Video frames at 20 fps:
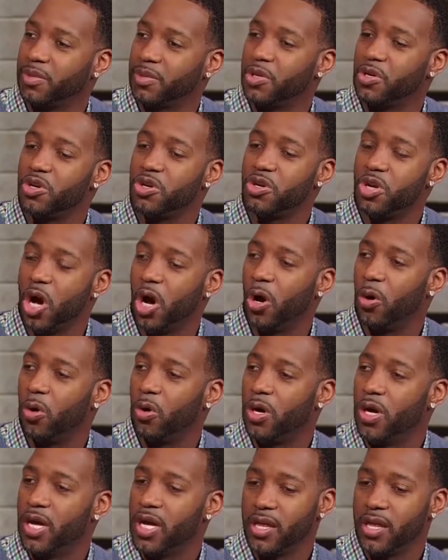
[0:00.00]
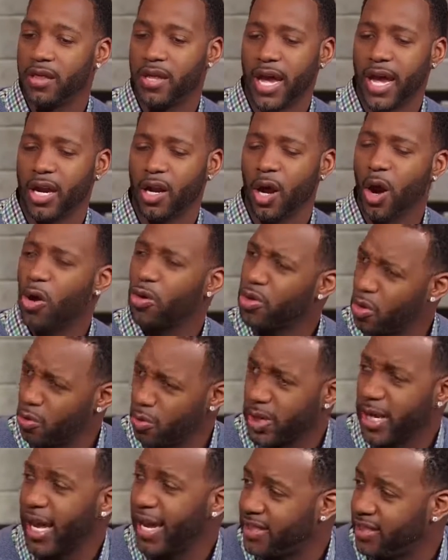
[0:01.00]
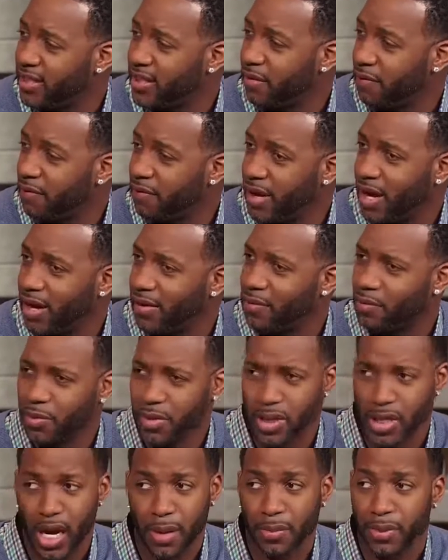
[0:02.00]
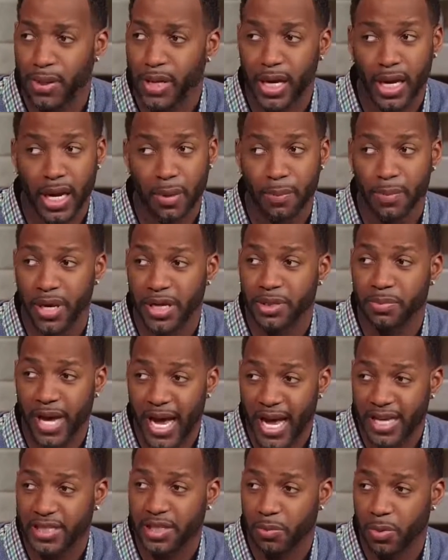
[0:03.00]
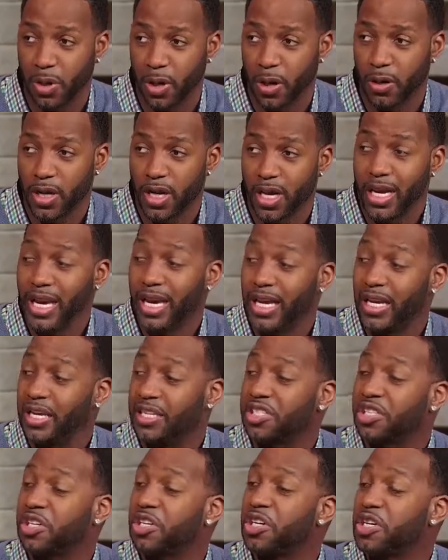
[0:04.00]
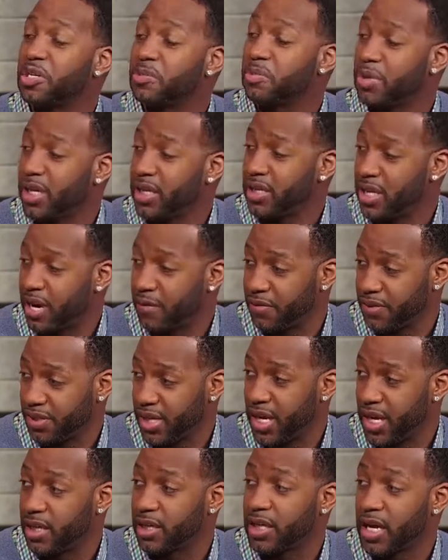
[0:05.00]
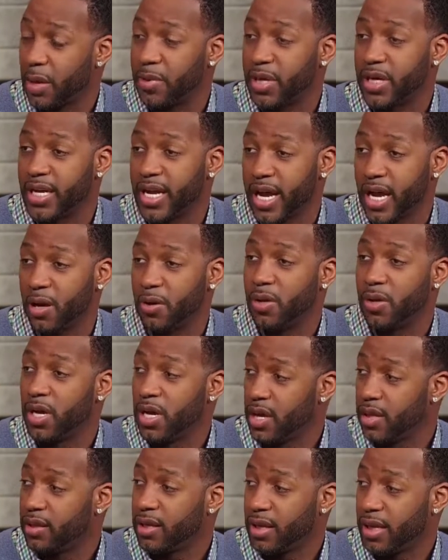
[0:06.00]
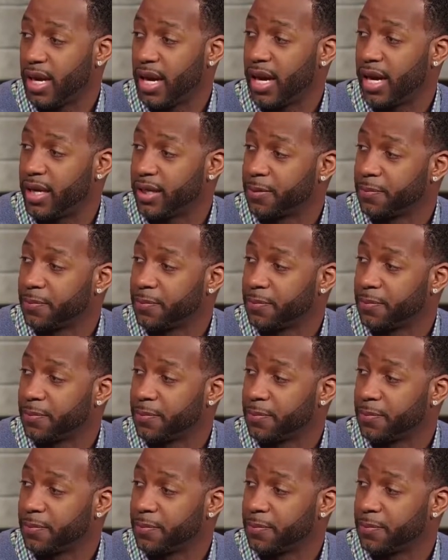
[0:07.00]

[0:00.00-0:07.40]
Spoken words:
You know that although we're 18-5, we're not playing our best basketball, and this could be devastating coming down the line.